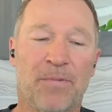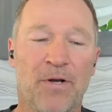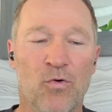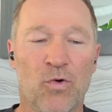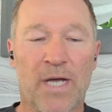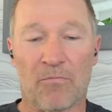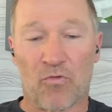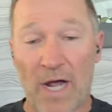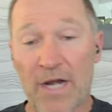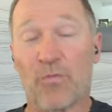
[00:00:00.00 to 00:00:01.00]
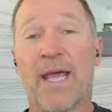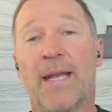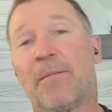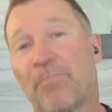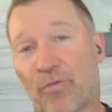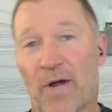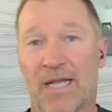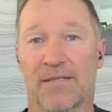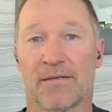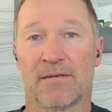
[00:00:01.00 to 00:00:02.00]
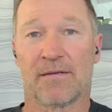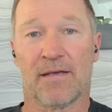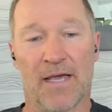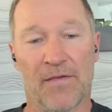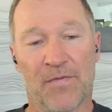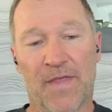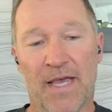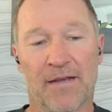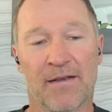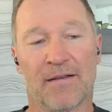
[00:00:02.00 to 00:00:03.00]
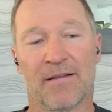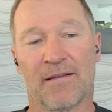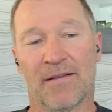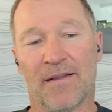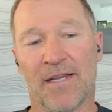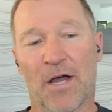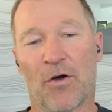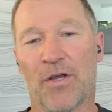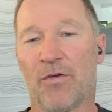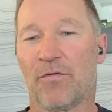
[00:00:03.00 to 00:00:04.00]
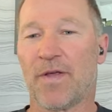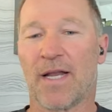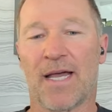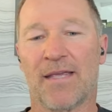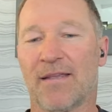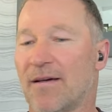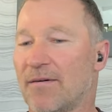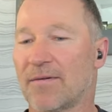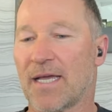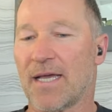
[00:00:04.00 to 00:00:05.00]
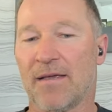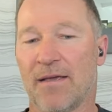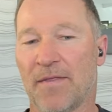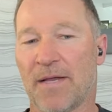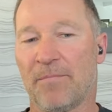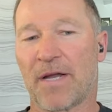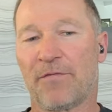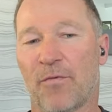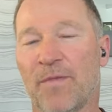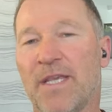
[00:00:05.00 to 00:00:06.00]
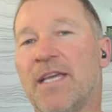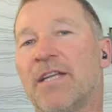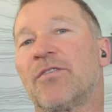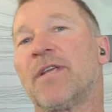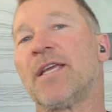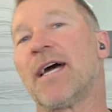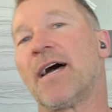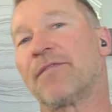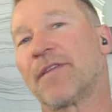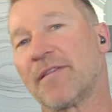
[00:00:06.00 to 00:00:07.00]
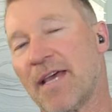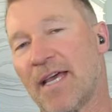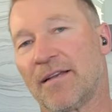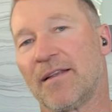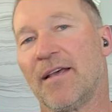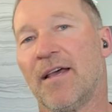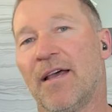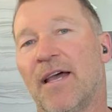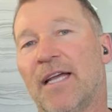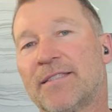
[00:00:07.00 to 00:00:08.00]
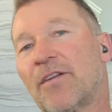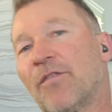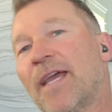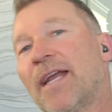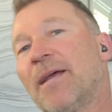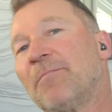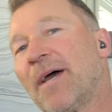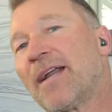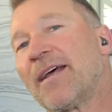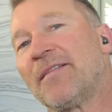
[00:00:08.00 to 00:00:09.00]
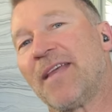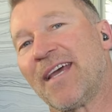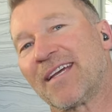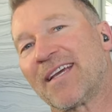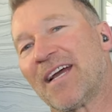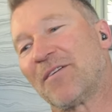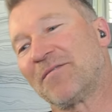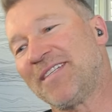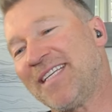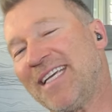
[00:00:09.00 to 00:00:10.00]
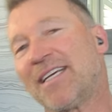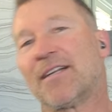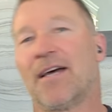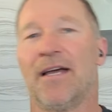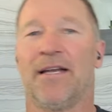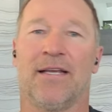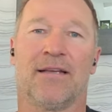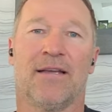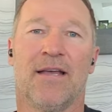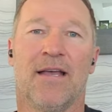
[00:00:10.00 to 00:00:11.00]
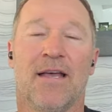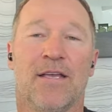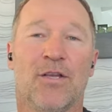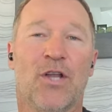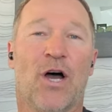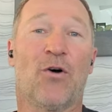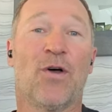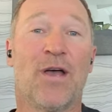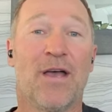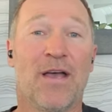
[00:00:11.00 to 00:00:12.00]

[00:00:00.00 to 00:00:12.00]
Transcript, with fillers: the people who come right away and impress, and then, you know, and you feel like, you know, okay, and then, but from year to year after that, instead of getting better, they are kind of declining, you